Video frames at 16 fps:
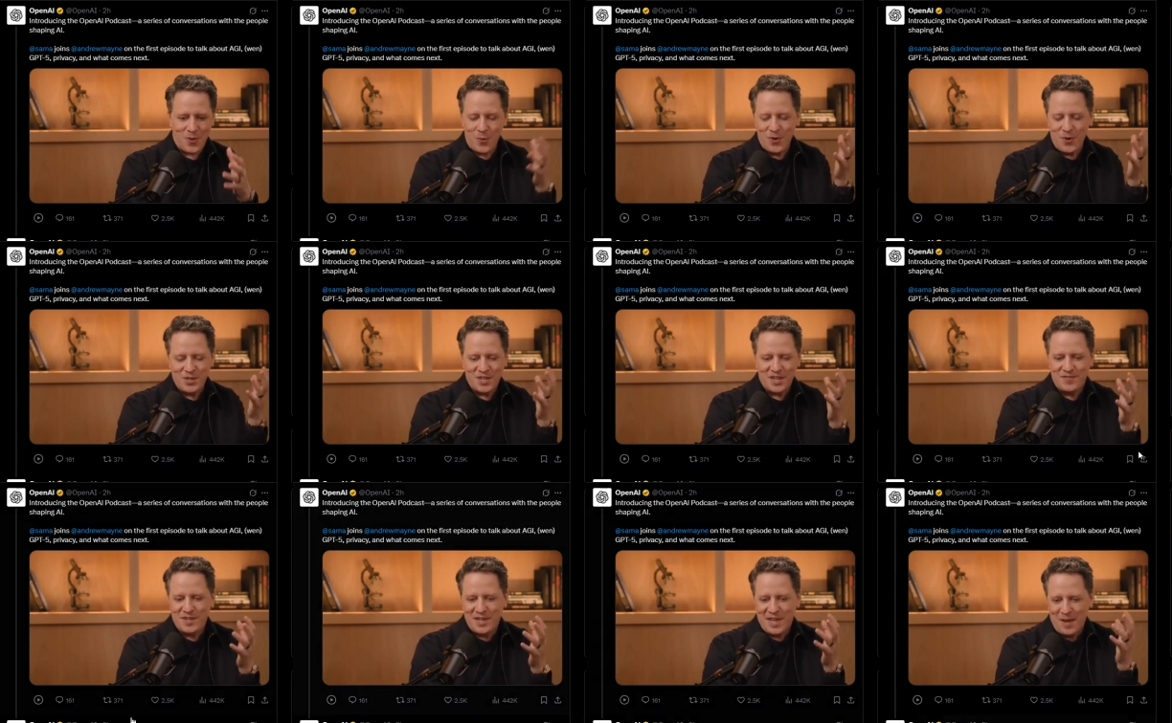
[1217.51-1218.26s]
we just
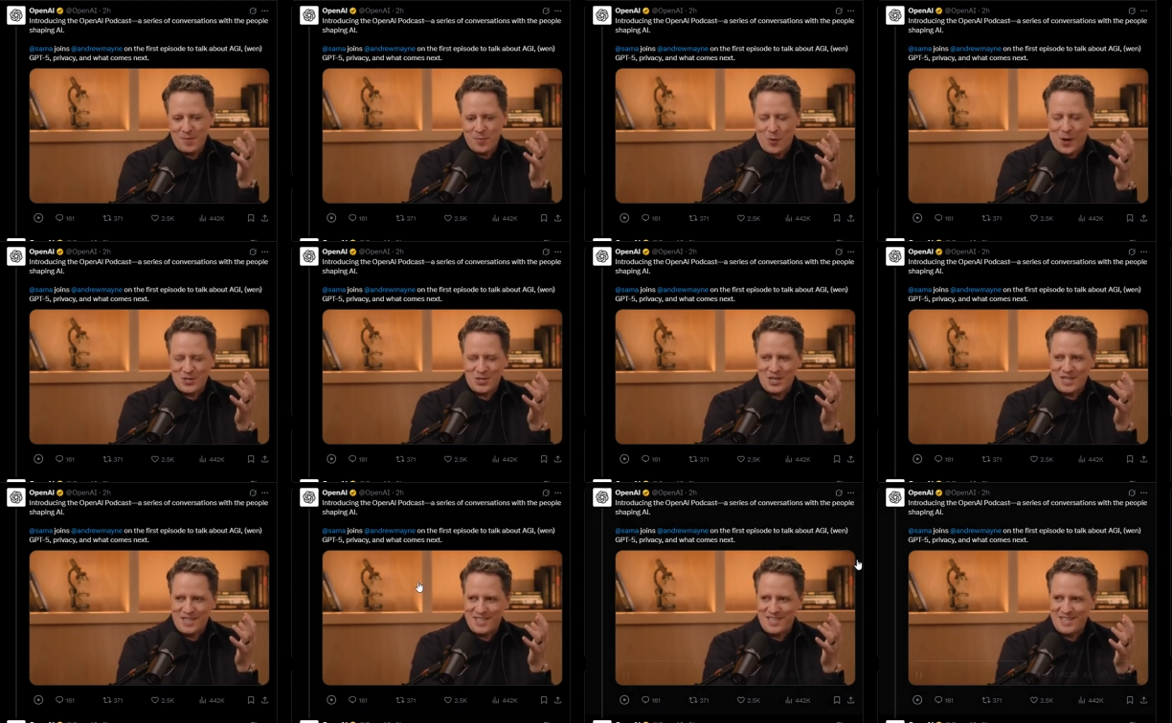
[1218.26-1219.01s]
have to keep
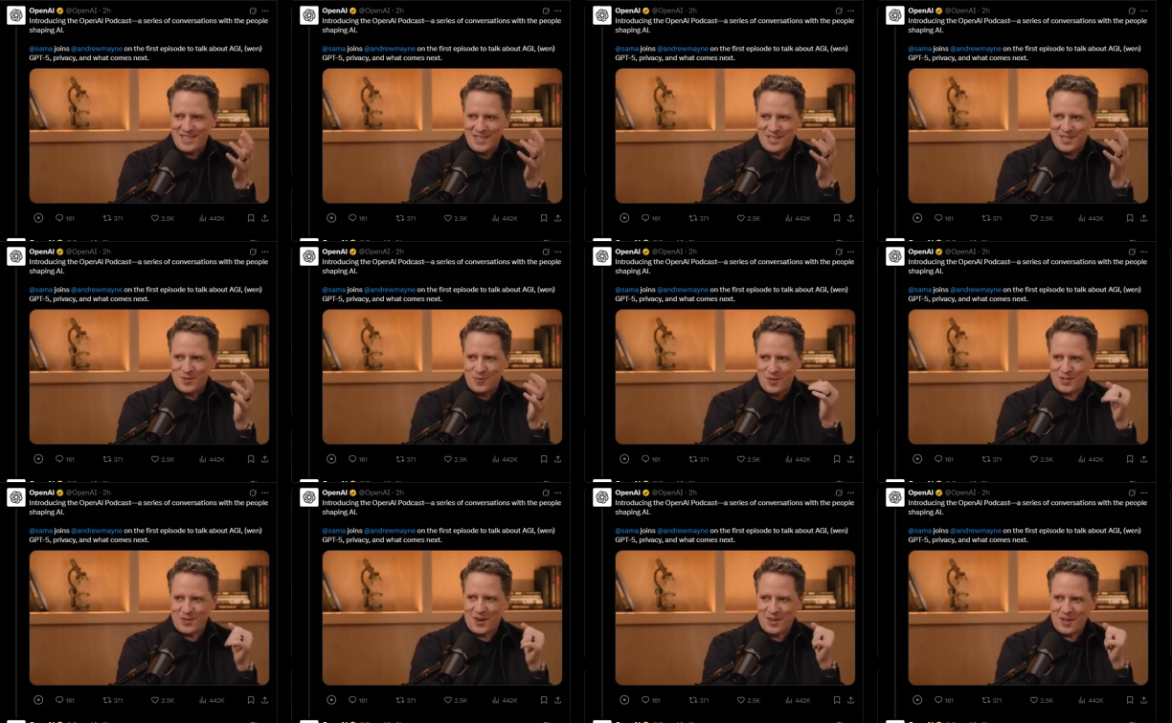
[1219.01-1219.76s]
watching and seeing this, and
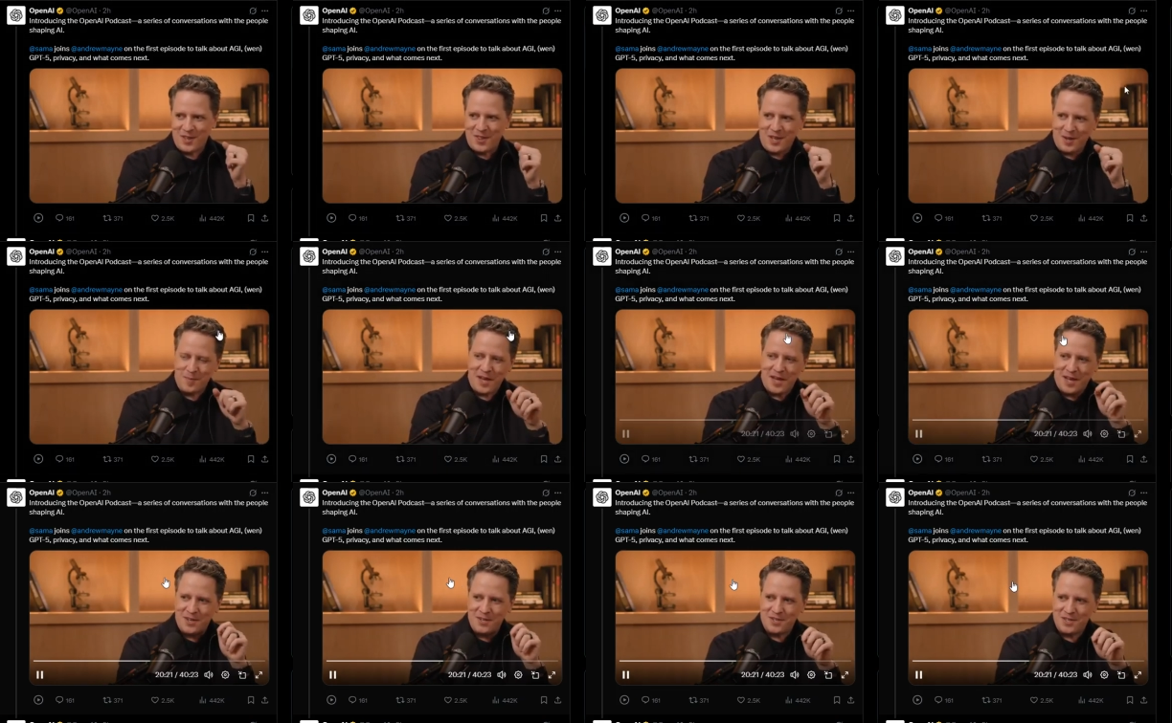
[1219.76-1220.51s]
we start to think,
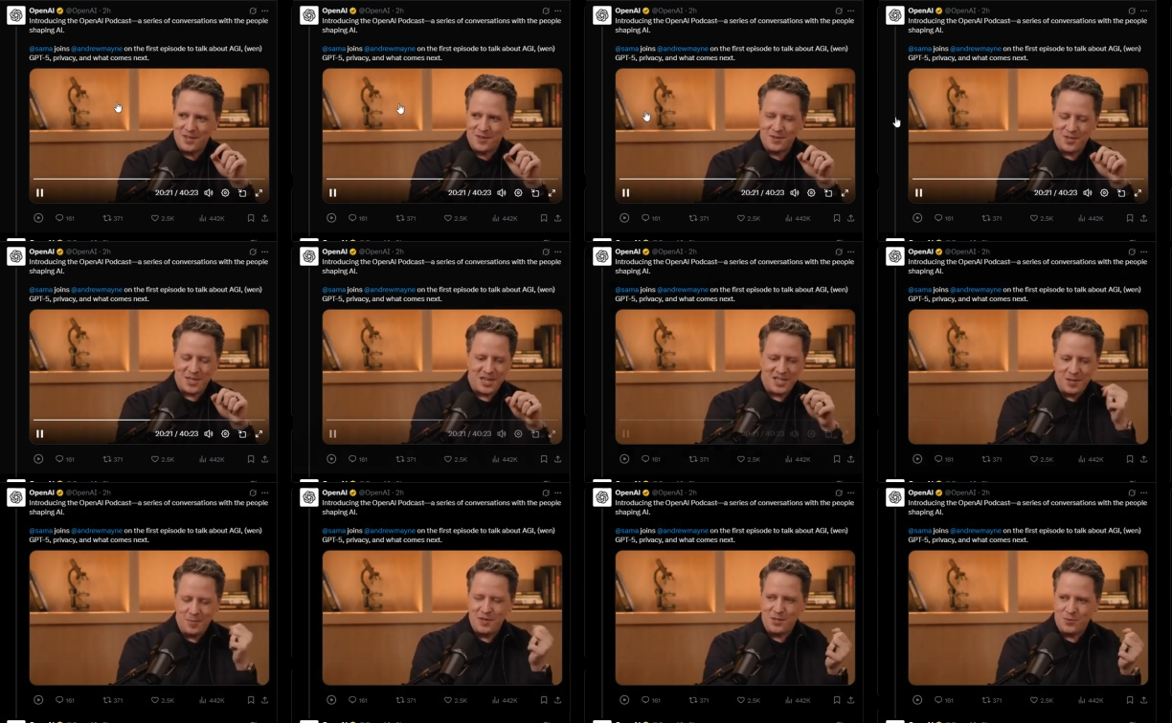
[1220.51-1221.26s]
man,
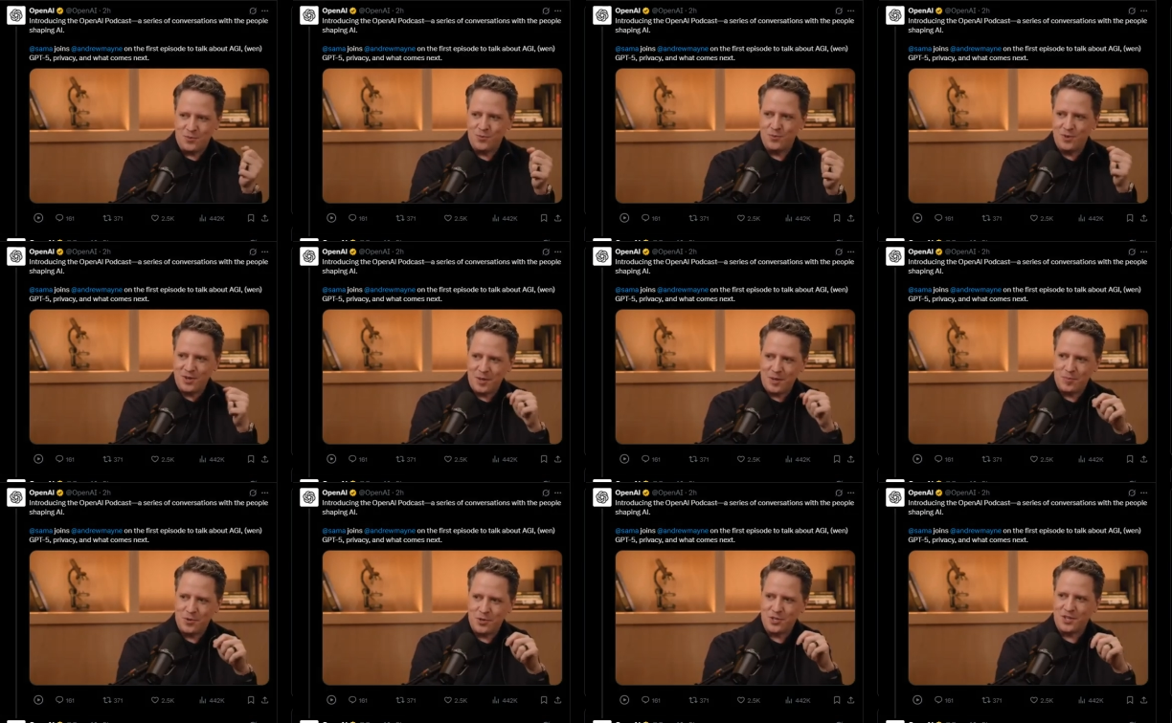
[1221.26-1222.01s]
ChatGPT is
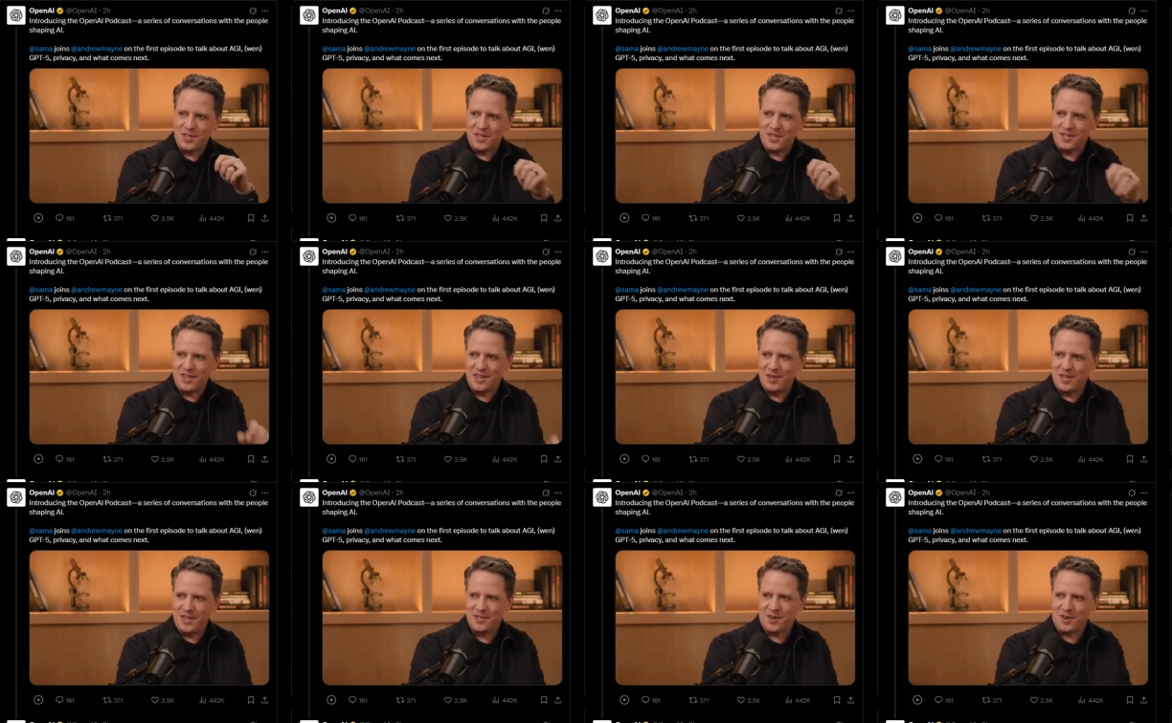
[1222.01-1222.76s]
really pushing this. I
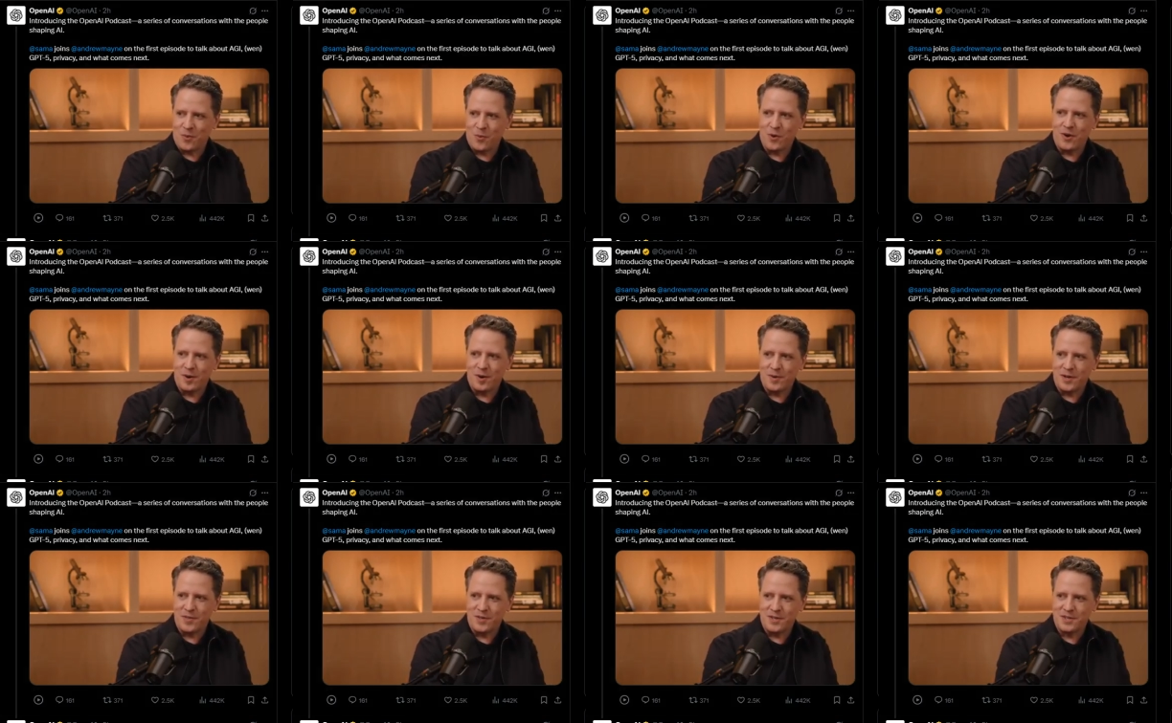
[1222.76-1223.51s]
need to start wondering
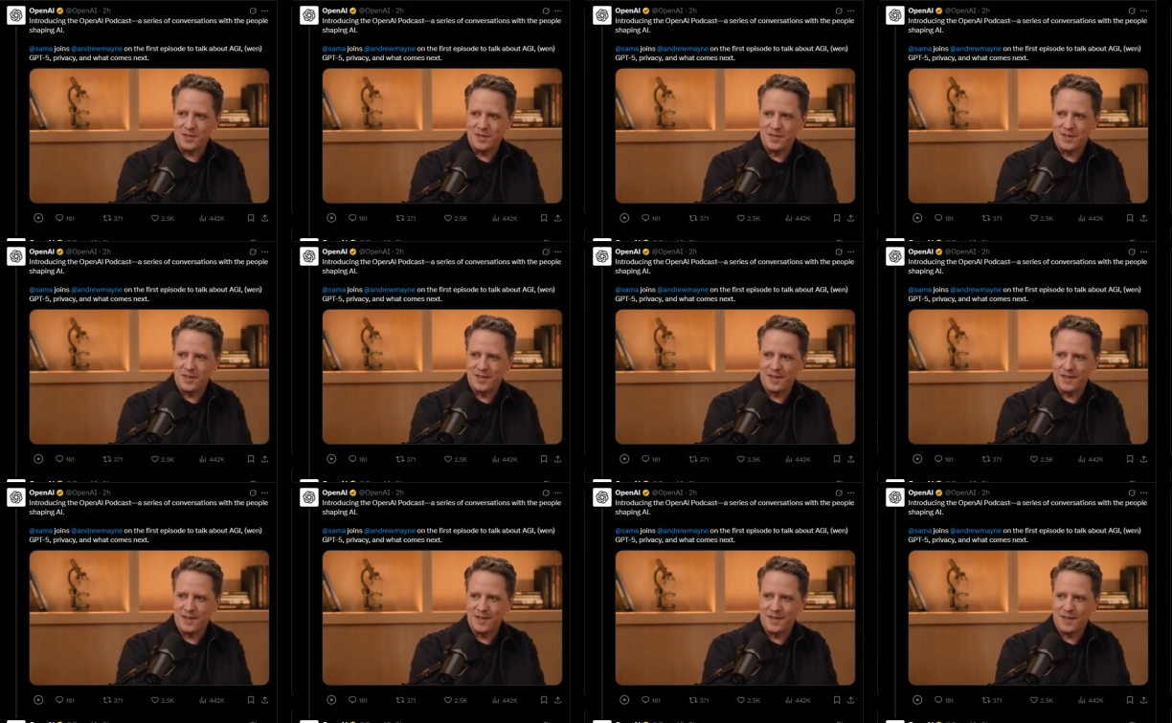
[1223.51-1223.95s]
about this.